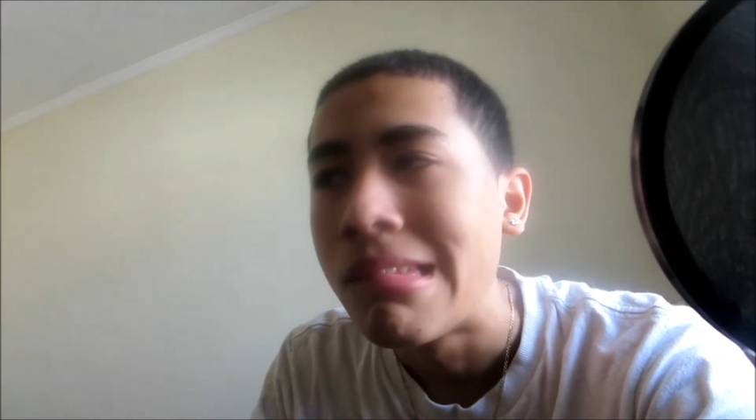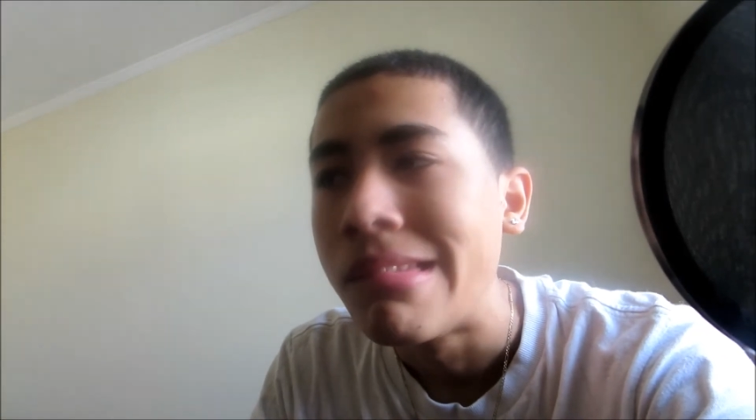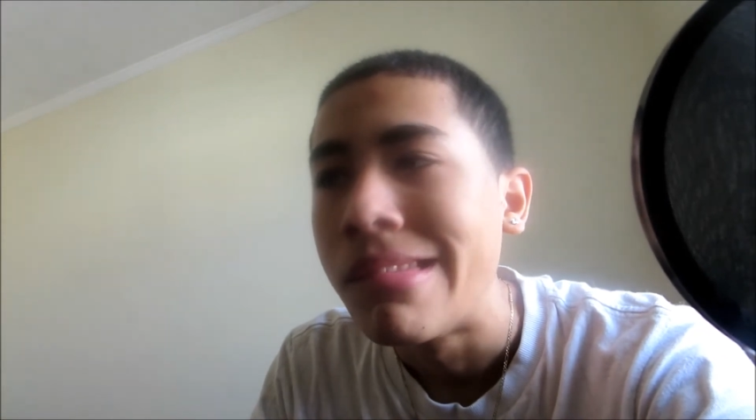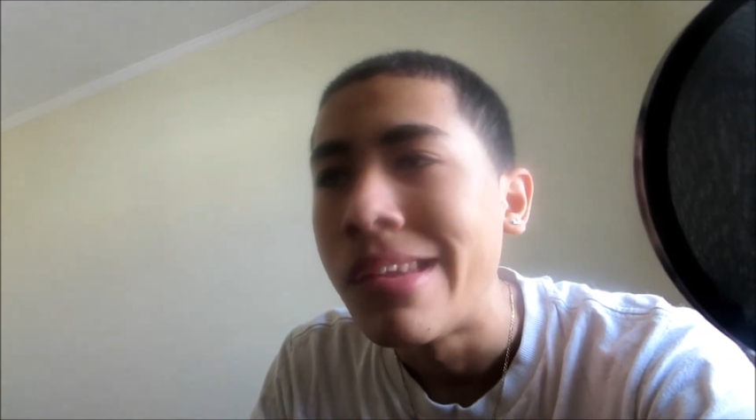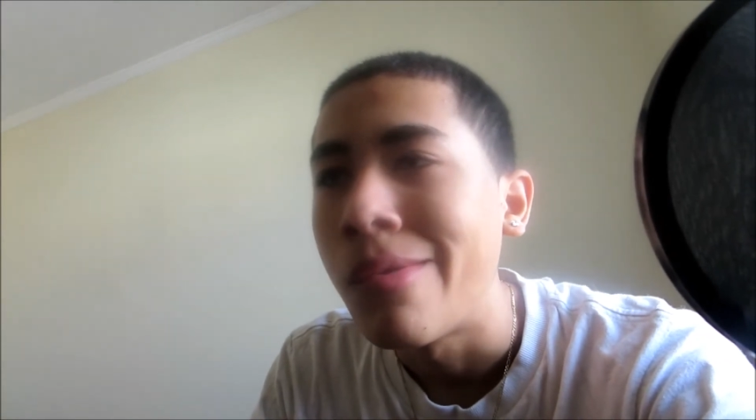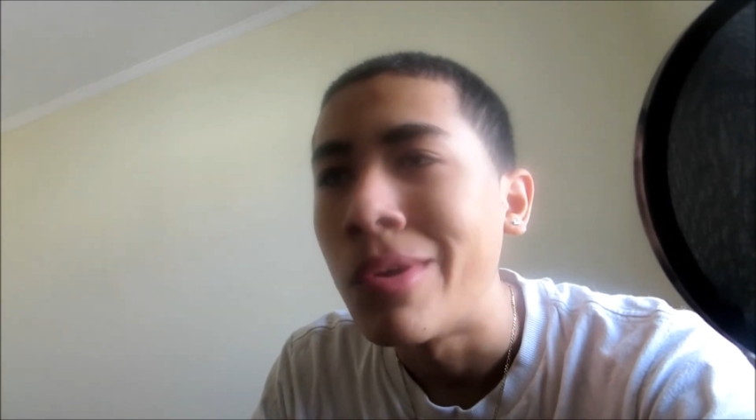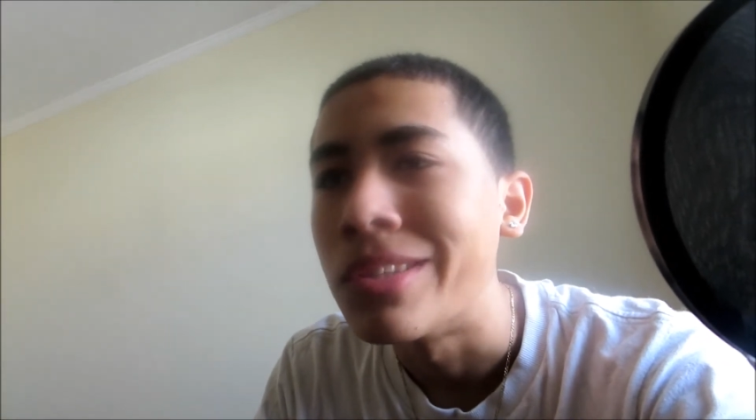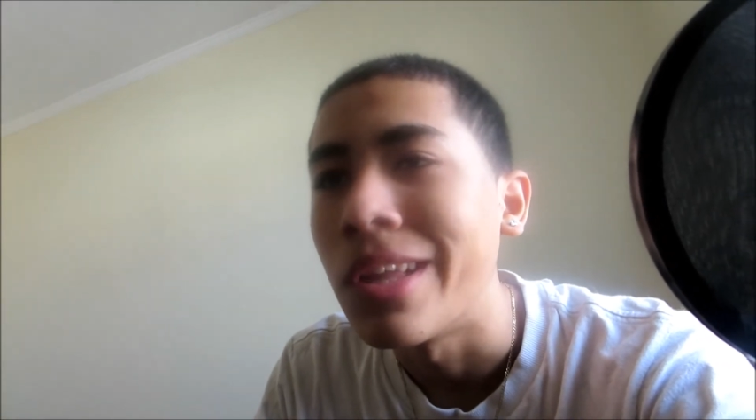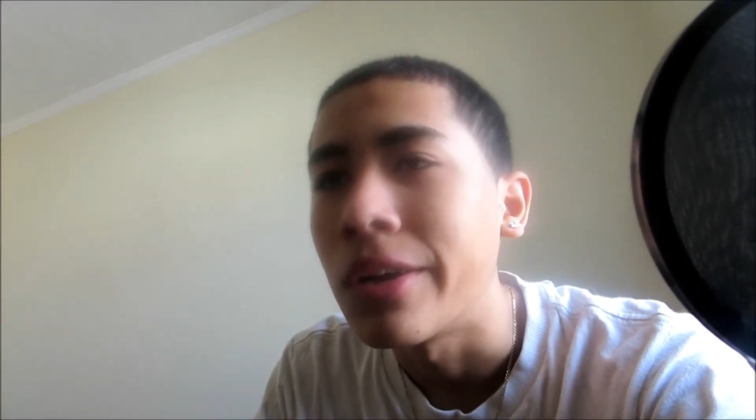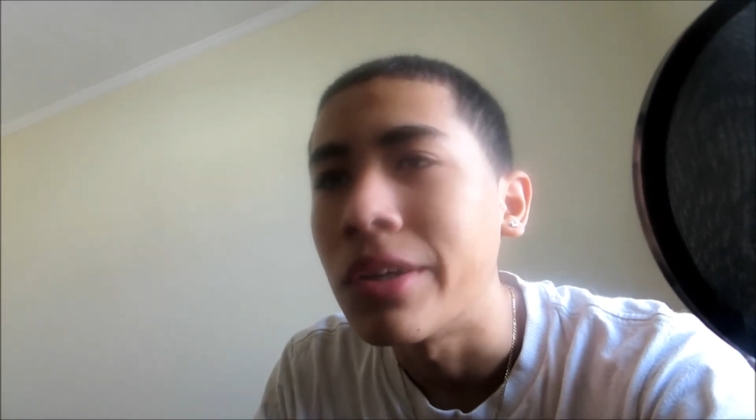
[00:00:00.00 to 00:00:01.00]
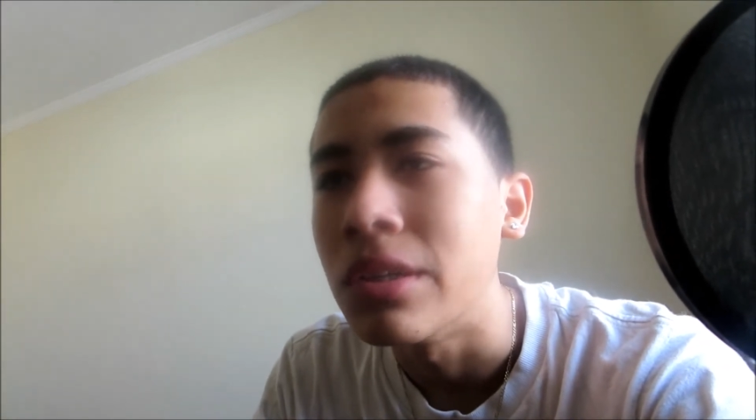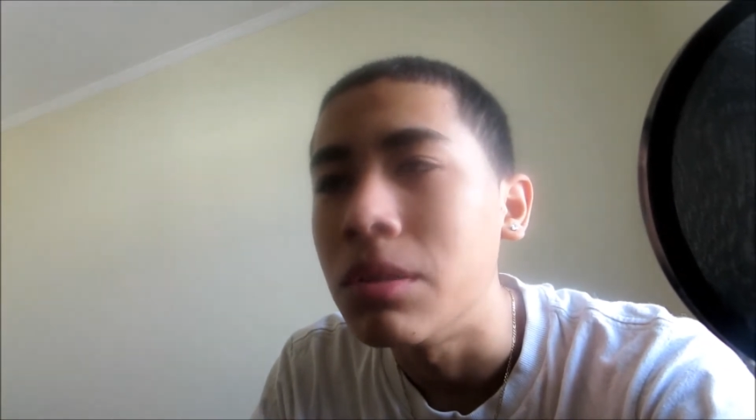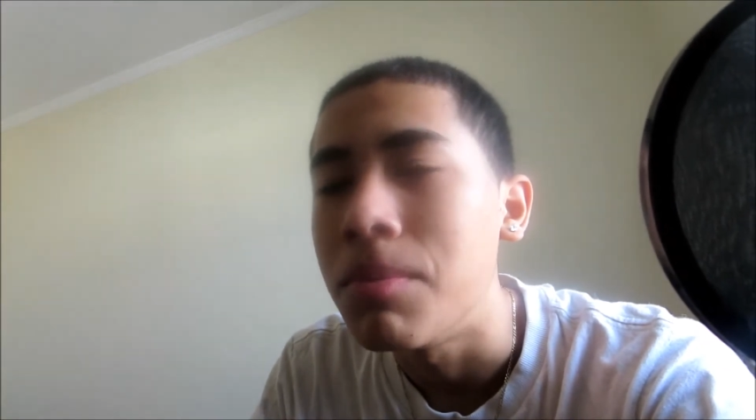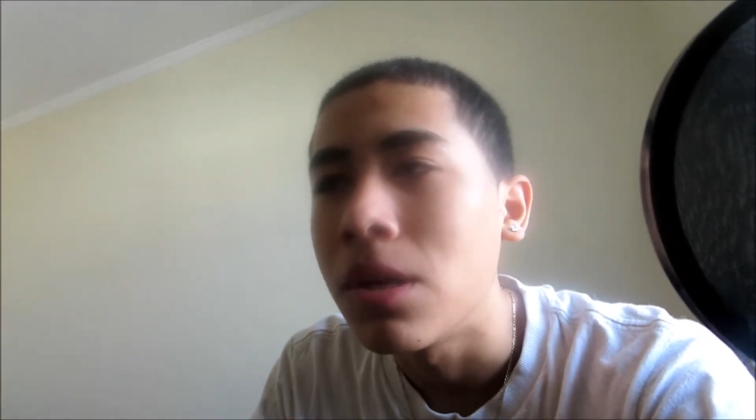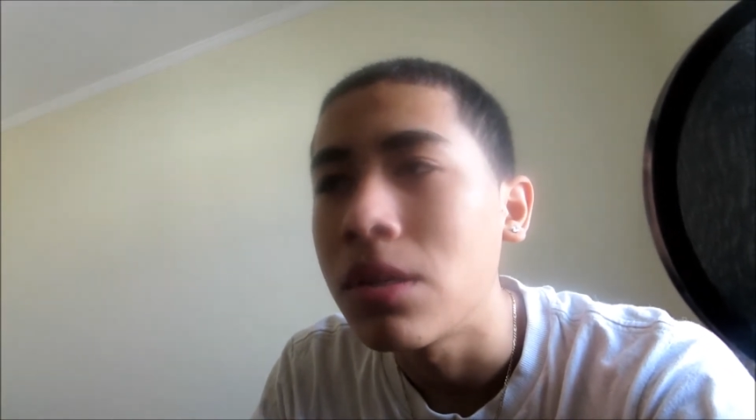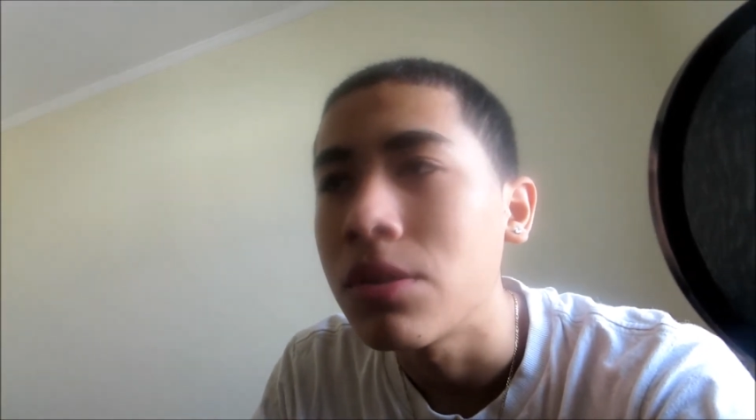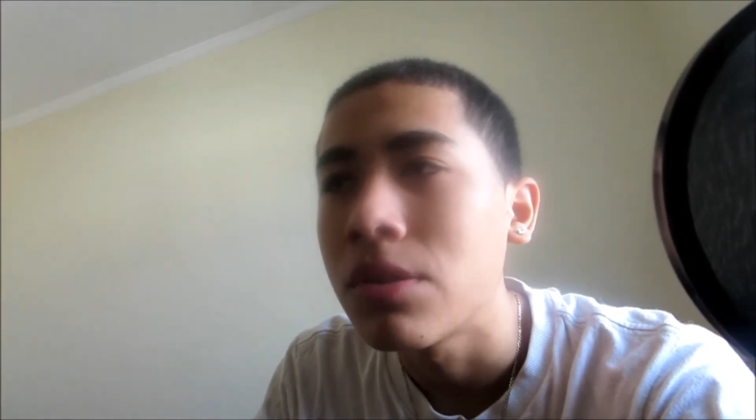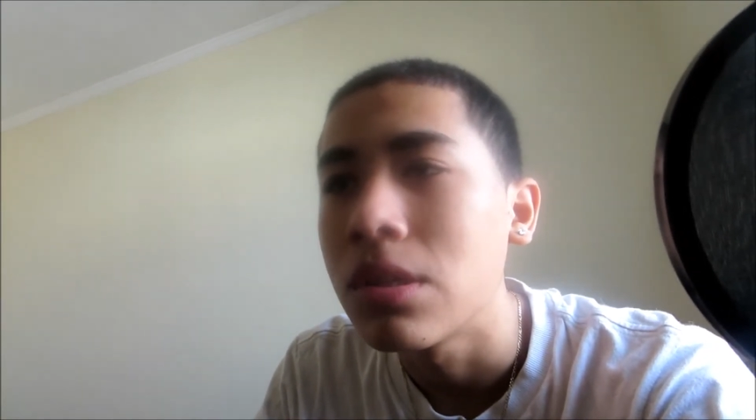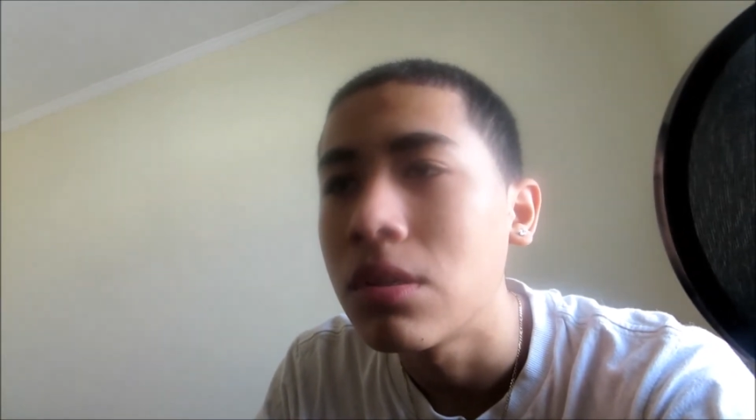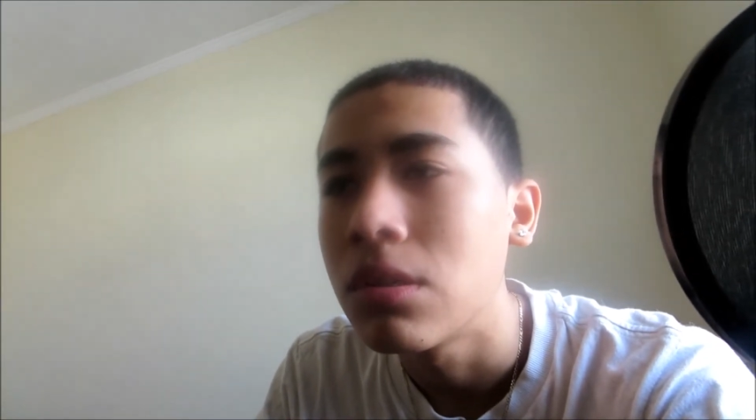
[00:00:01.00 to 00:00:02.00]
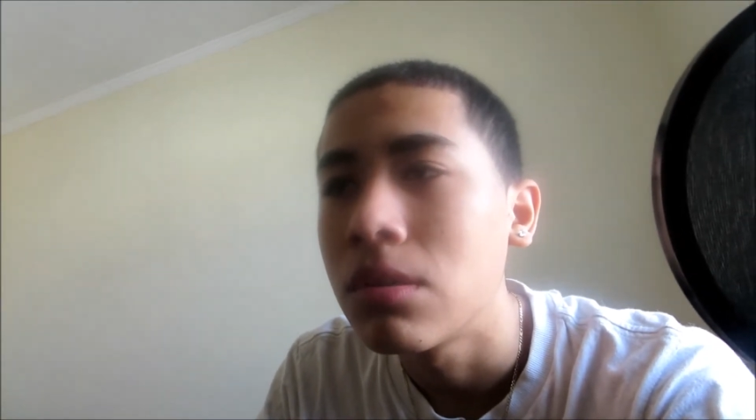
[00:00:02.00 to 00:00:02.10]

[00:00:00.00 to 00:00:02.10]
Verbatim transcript: it wasn't that good to be honest though.